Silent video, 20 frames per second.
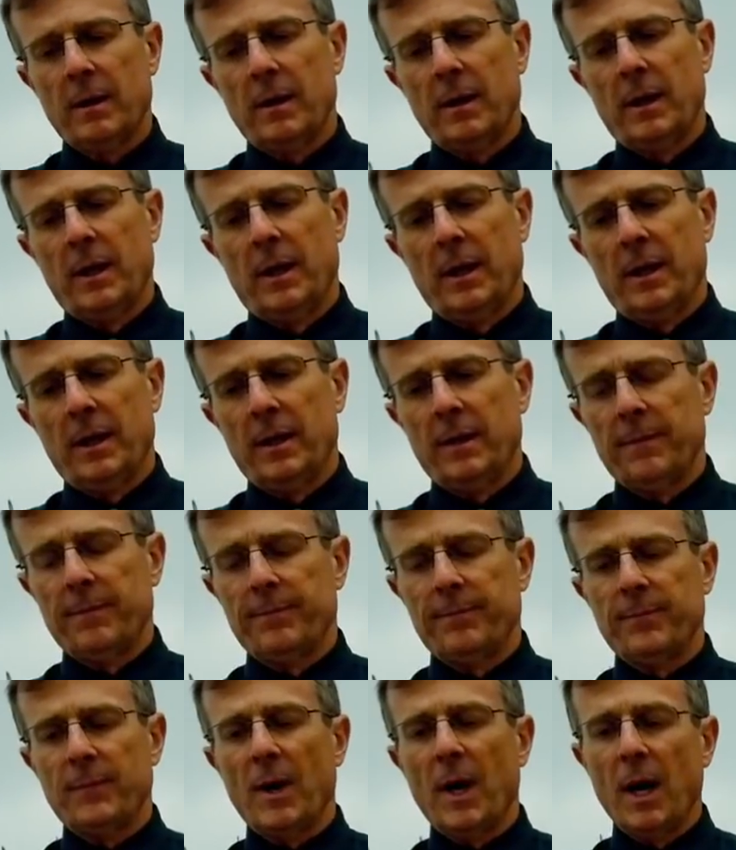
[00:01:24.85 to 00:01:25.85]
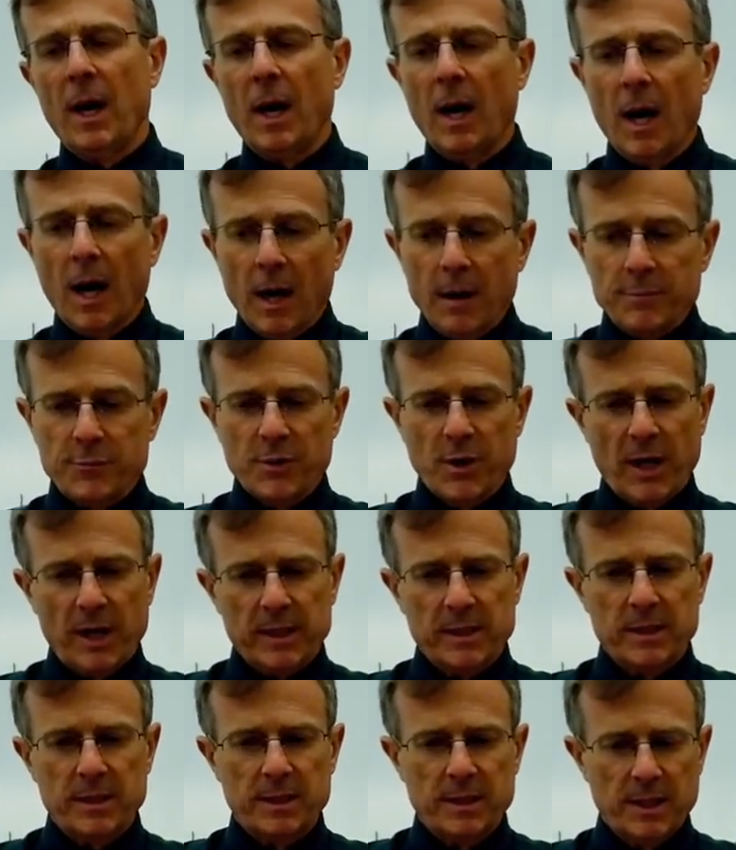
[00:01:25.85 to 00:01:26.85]
uh,
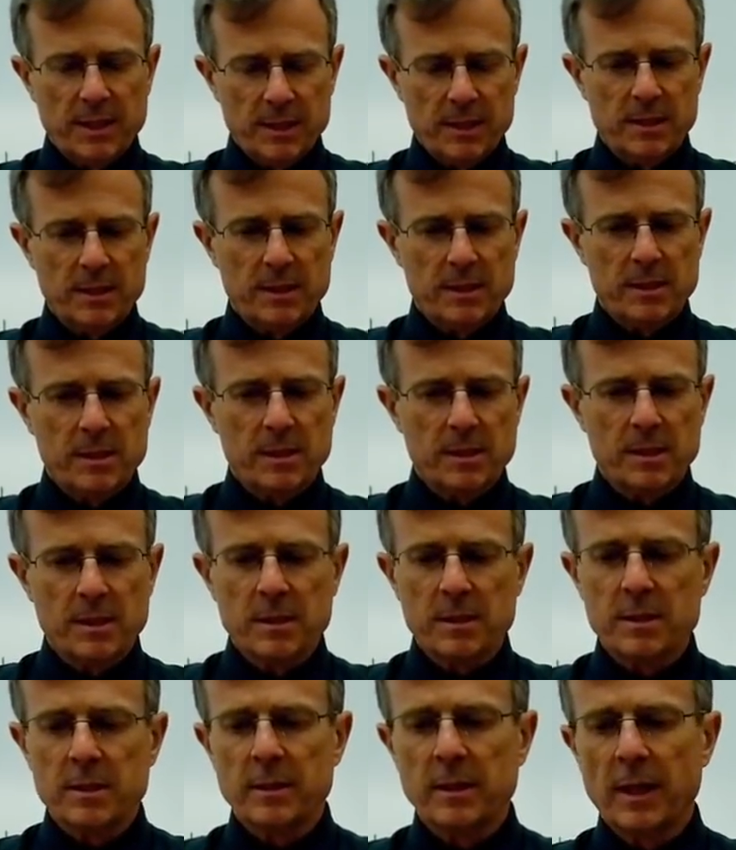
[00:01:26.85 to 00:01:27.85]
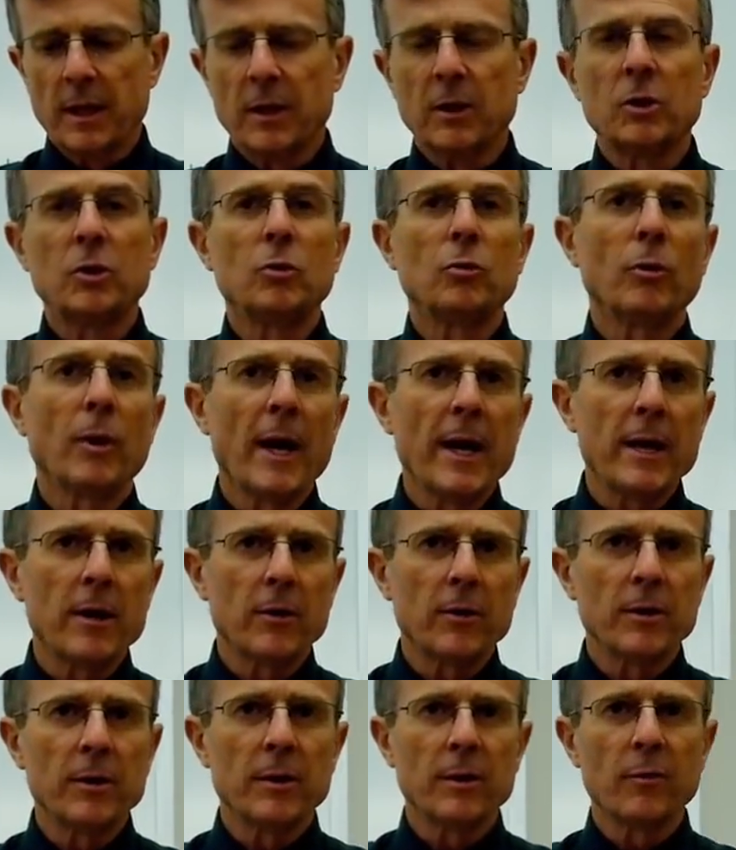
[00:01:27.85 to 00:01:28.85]
object distances that are
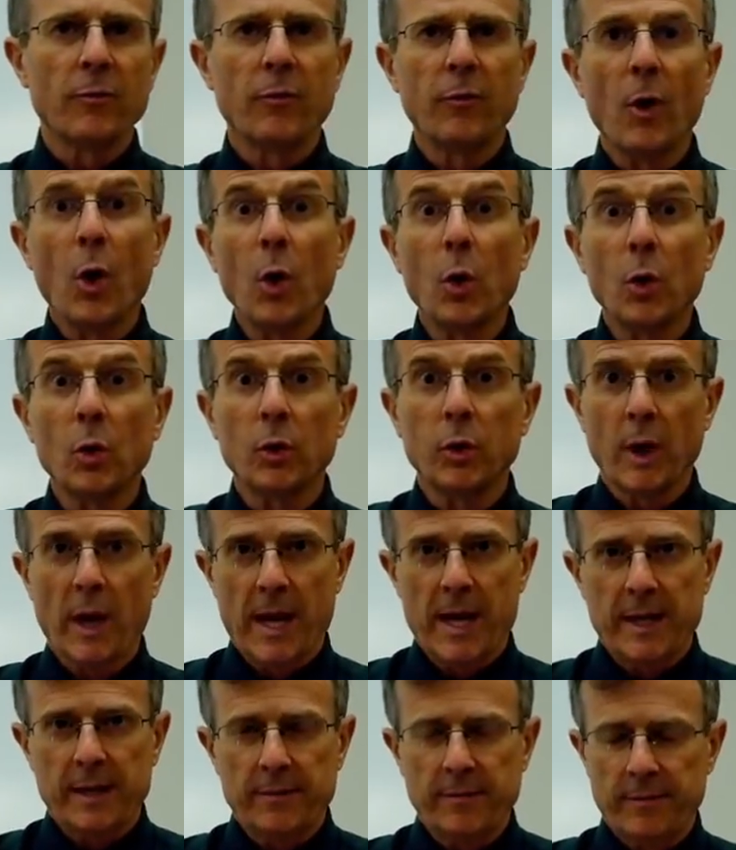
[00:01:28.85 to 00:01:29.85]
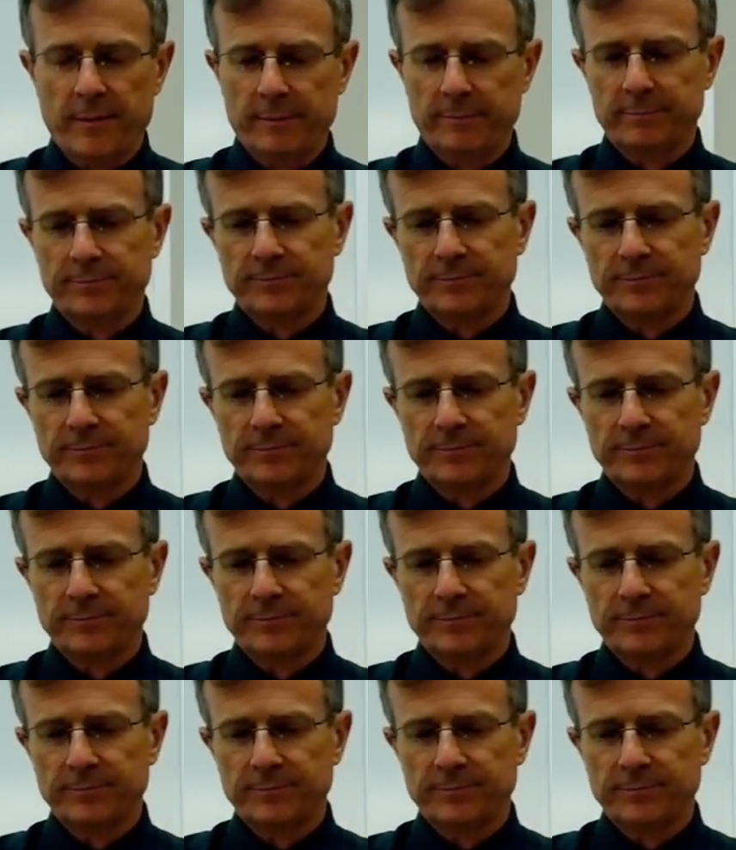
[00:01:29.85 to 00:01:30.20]
greater than the focal length.